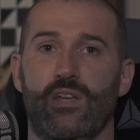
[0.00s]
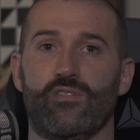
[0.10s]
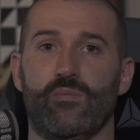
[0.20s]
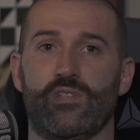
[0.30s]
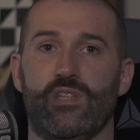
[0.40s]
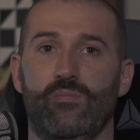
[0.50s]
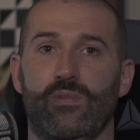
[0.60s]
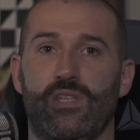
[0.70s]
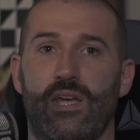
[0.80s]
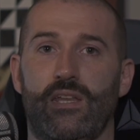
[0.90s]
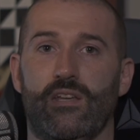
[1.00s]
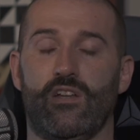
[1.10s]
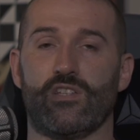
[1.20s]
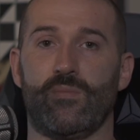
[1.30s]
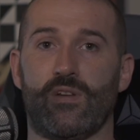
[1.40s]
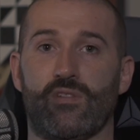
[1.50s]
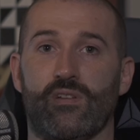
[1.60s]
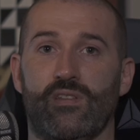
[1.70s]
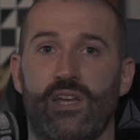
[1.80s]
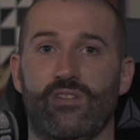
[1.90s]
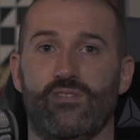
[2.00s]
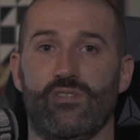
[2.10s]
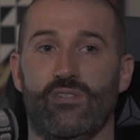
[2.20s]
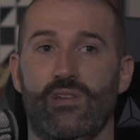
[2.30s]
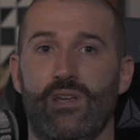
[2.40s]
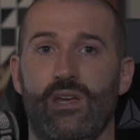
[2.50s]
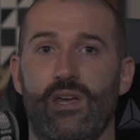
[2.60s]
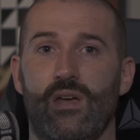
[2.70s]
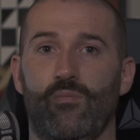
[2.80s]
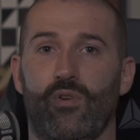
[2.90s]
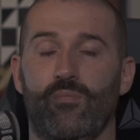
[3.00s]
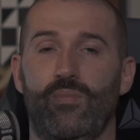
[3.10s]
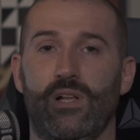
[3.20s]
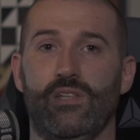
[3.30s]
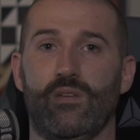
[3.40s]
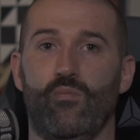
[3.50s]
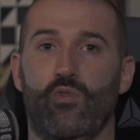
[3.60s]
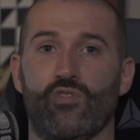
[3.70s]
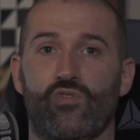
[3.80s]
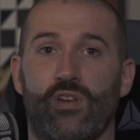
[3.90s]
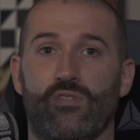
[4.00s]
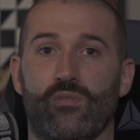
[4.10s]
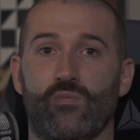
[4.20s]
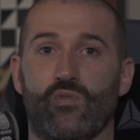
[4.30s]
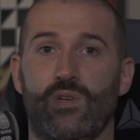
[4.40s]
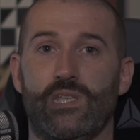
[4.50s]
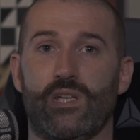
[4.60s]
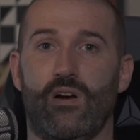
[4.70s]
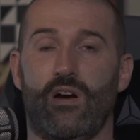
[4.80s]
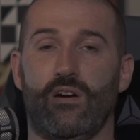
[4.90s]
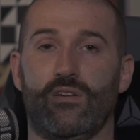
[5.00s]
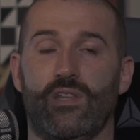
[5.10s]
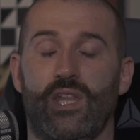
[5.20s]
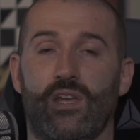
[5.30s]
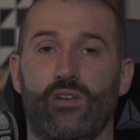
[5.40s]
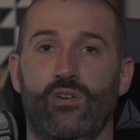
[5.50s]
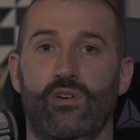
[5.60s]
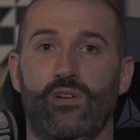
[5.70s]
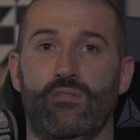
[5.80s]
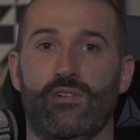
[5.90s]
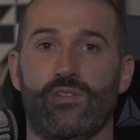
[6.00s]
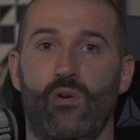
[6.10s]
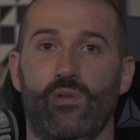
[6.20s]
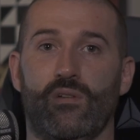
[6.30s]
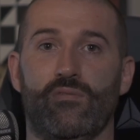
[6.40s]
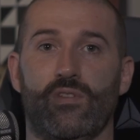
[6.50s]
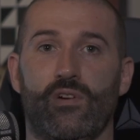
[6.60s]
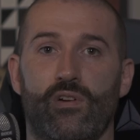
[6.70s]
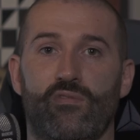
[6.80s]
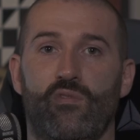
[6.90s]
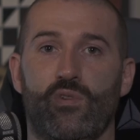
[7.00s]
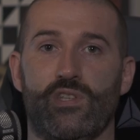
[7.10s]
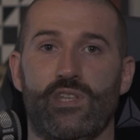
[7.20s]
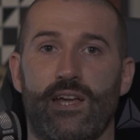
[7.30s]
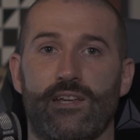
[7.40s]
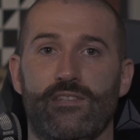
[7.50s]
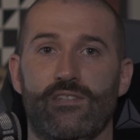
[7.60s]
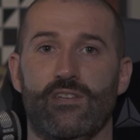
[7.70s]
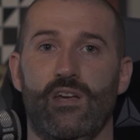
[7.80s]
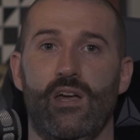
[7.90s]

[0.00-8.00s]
So I'm still maintaining an isometric tension, but I'm building more strength because I'm squeezing harder than I could if I was holding it for 30-40 seconds.